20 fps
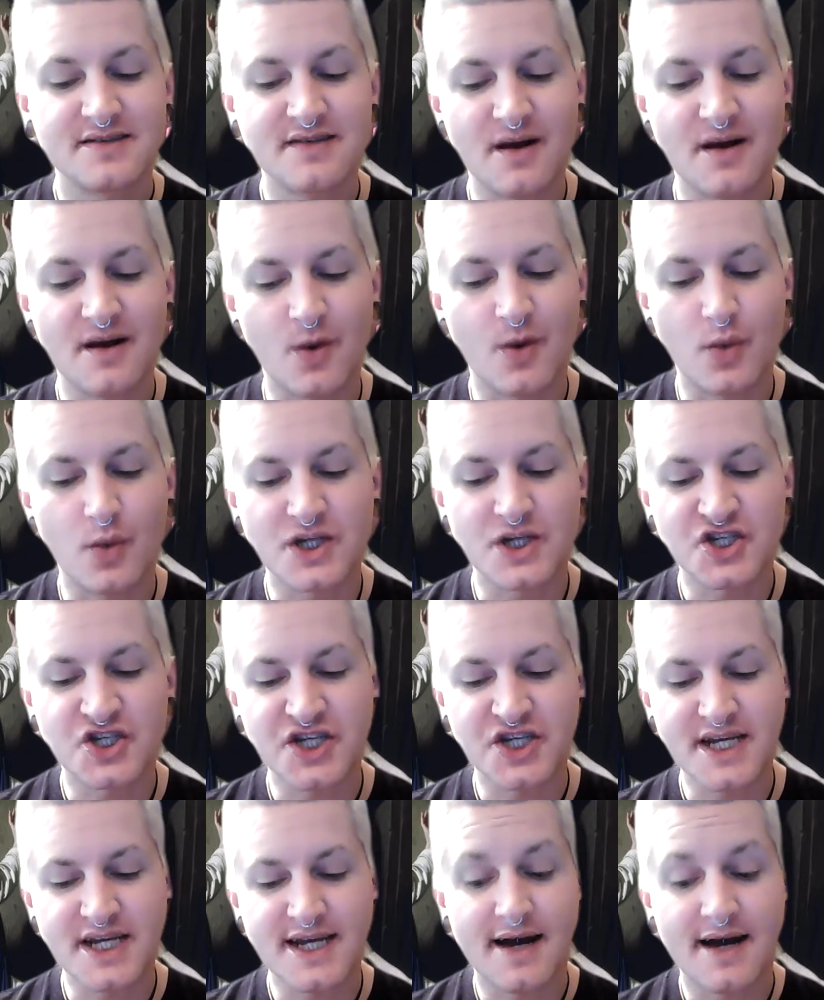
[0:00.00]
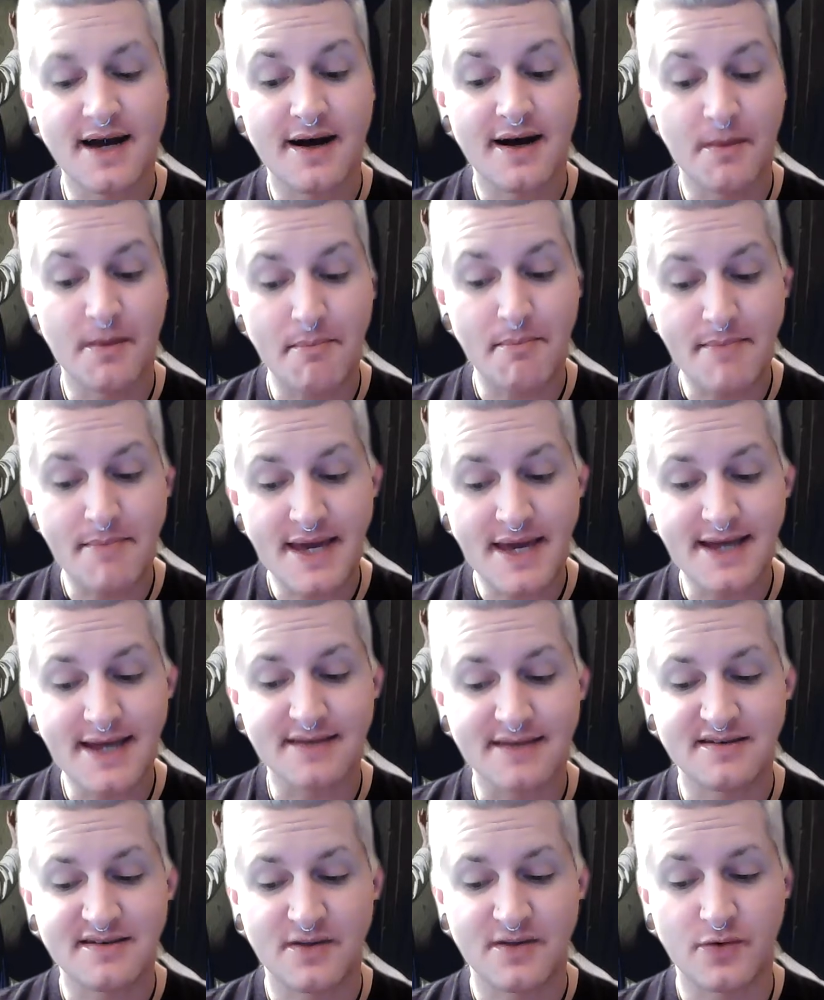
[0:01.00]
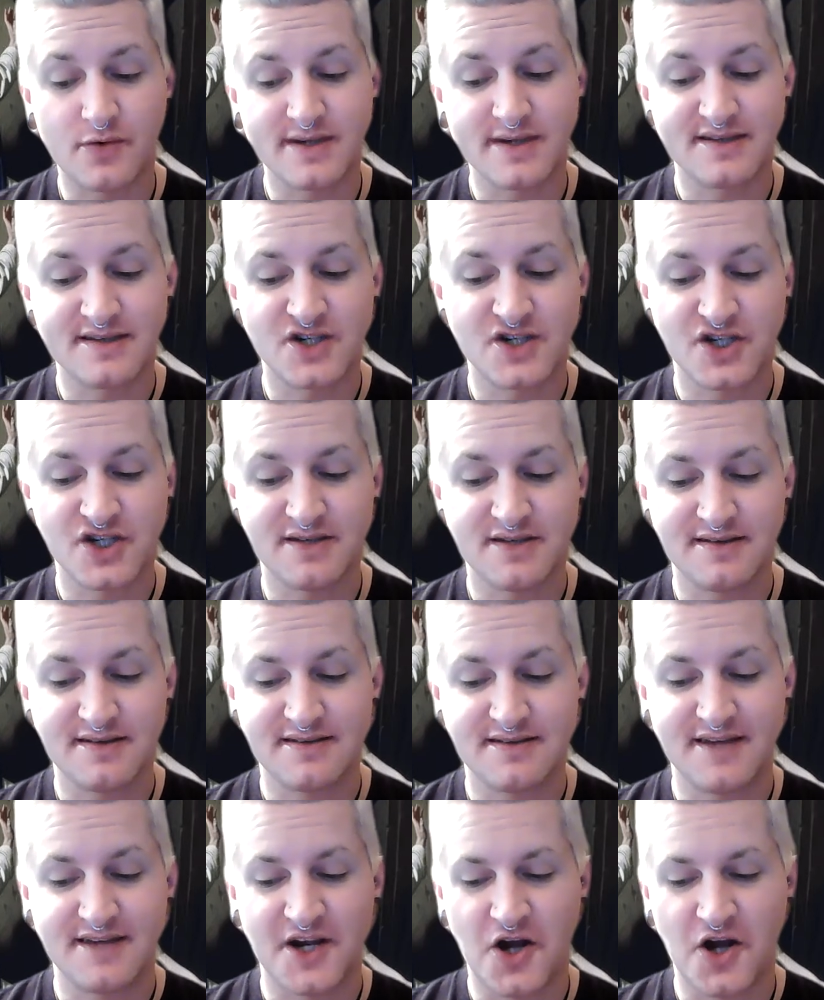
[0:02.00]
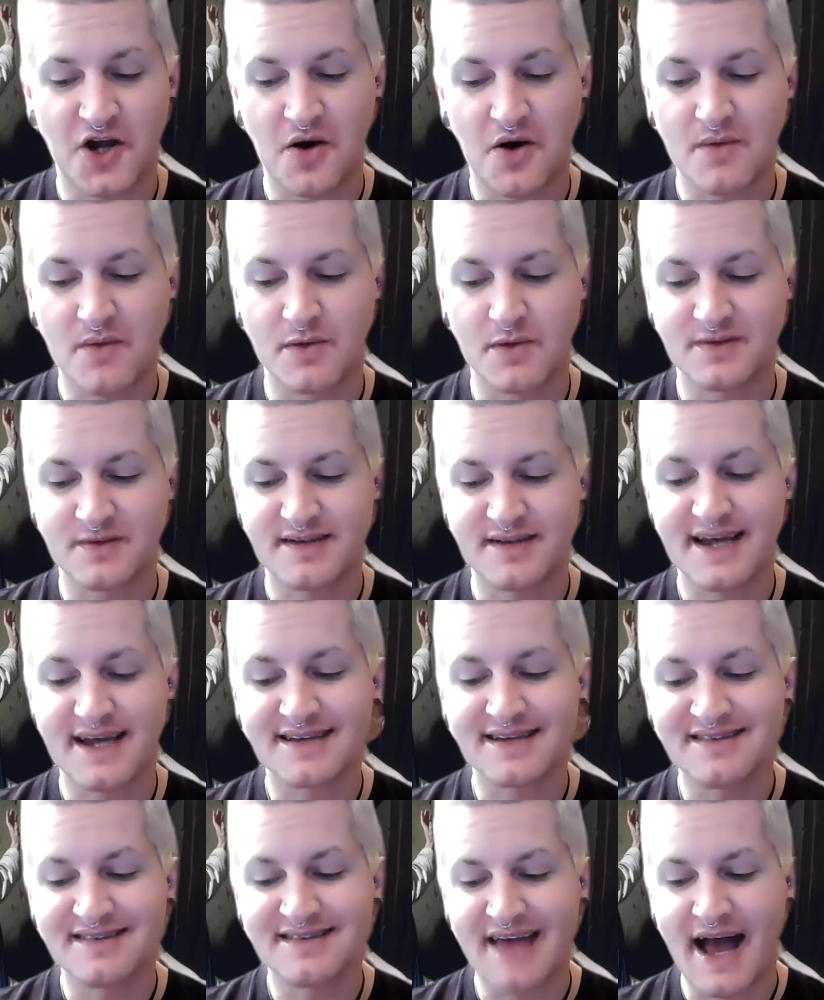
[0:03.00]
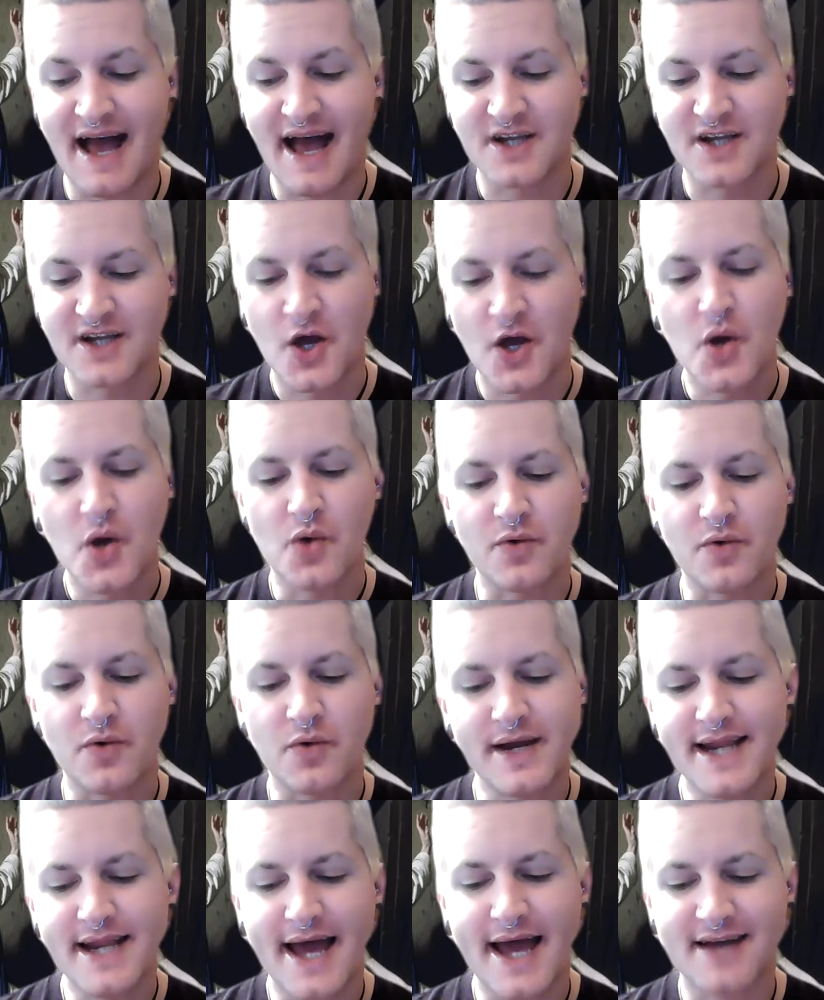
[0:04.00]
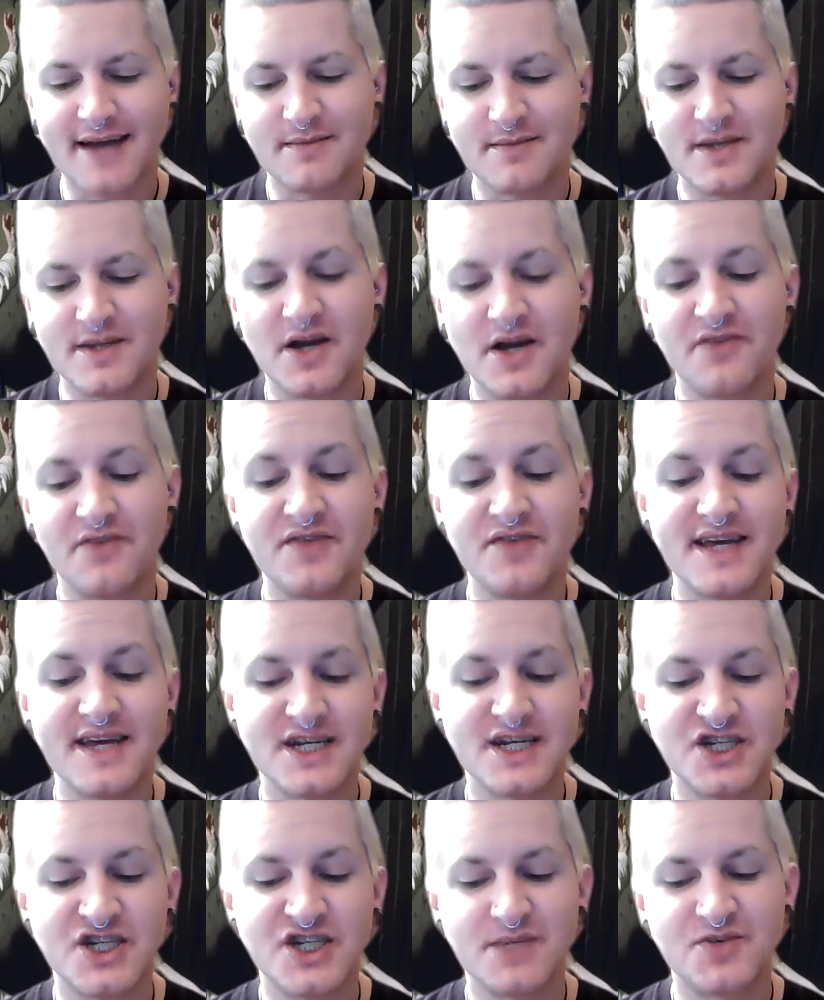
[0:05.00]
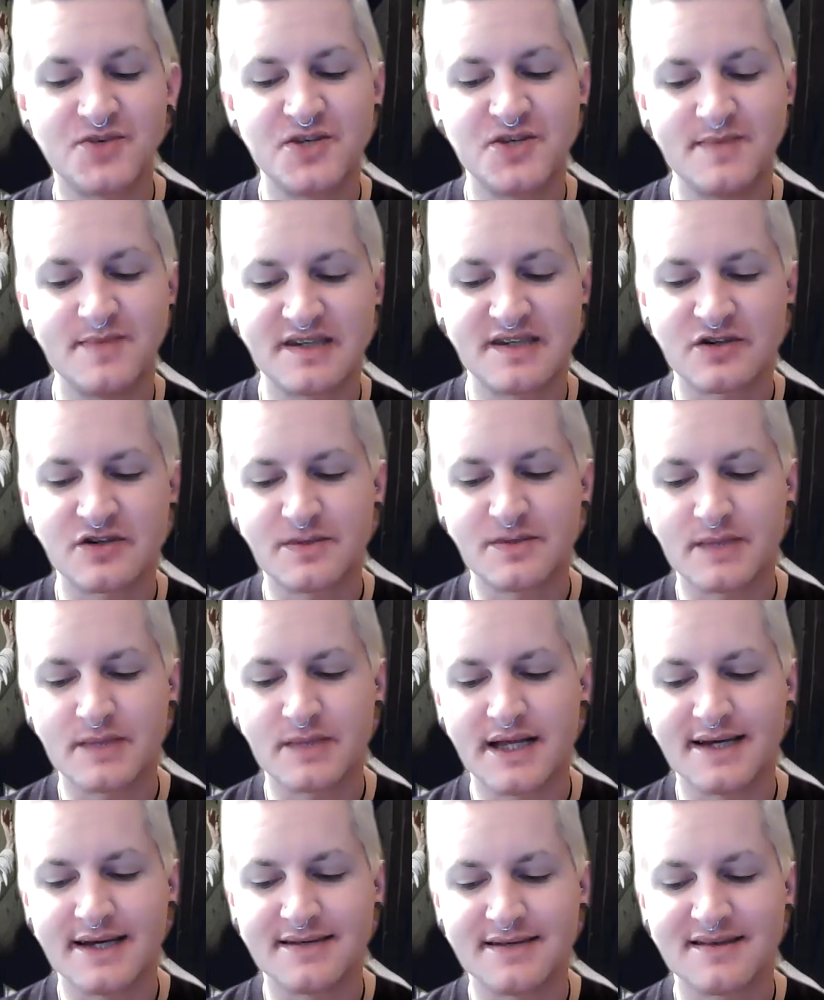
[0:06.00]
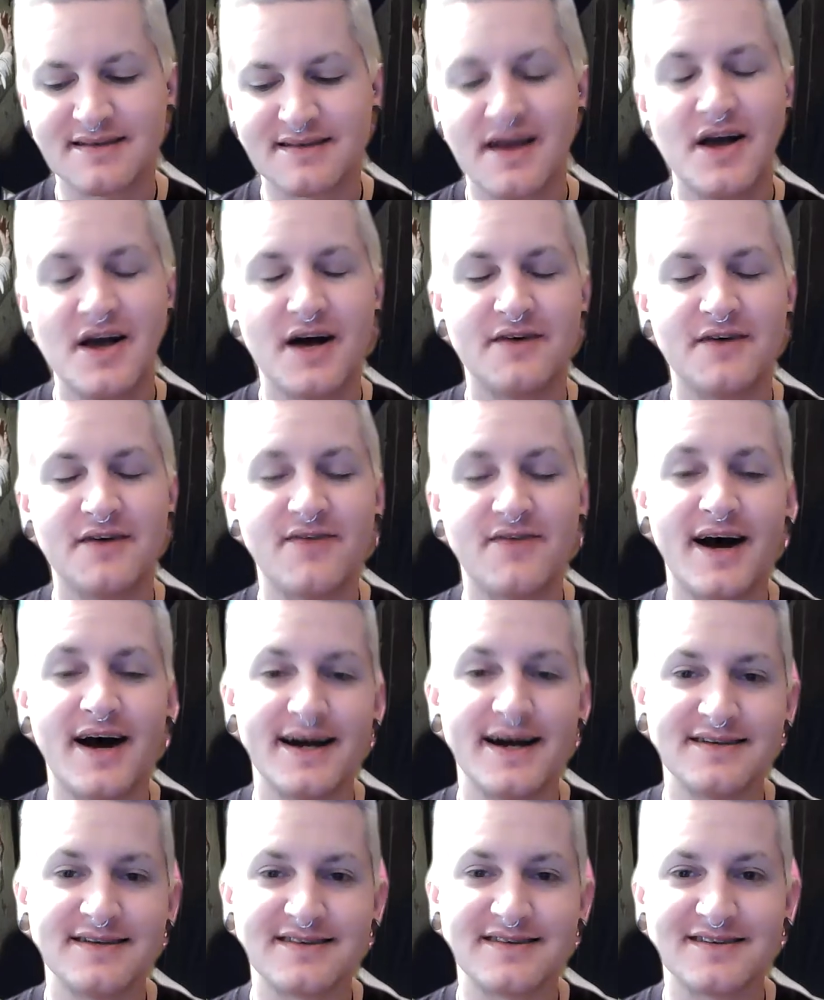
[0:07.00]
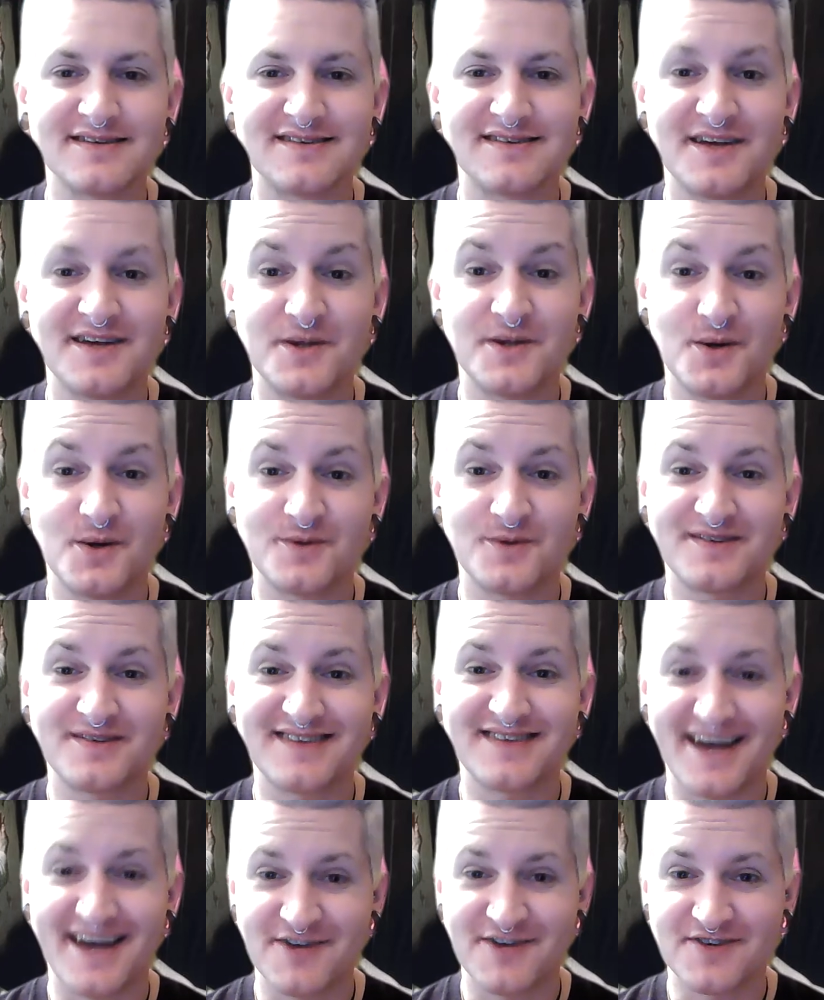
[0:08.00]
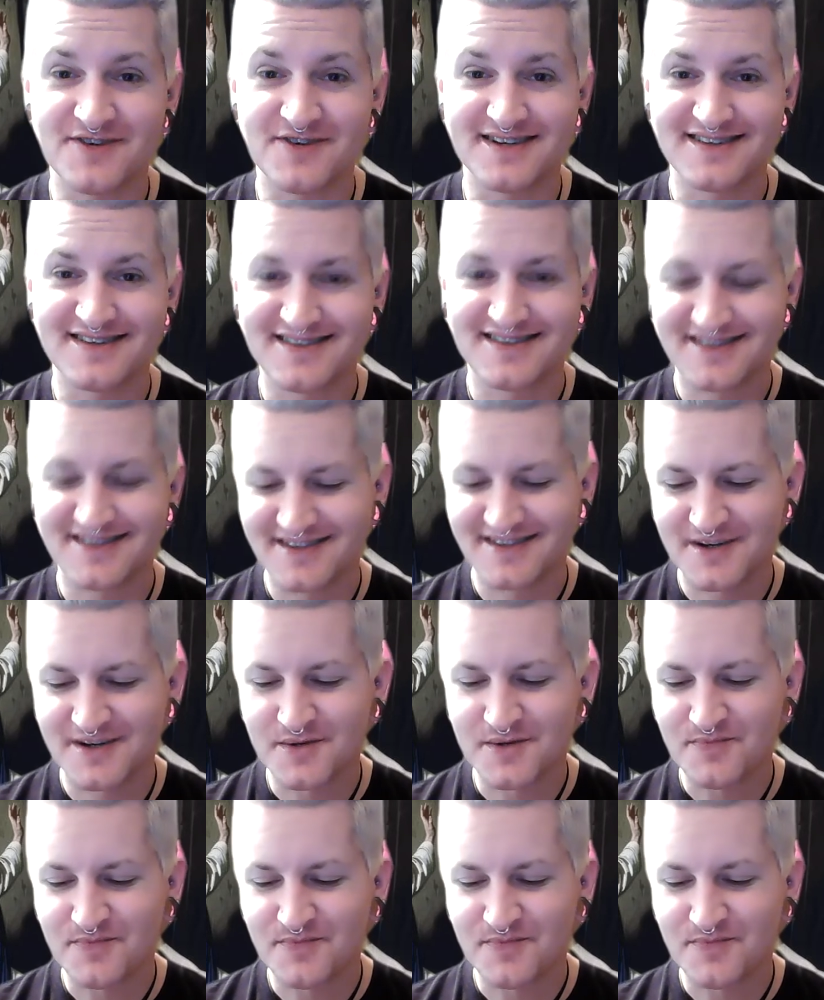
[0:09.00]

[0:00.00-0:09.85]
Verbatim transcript: So when she uh, meets the risen Jesus in an almost exact reenactment of the Egyptian mystery plays of Isis and Osiris.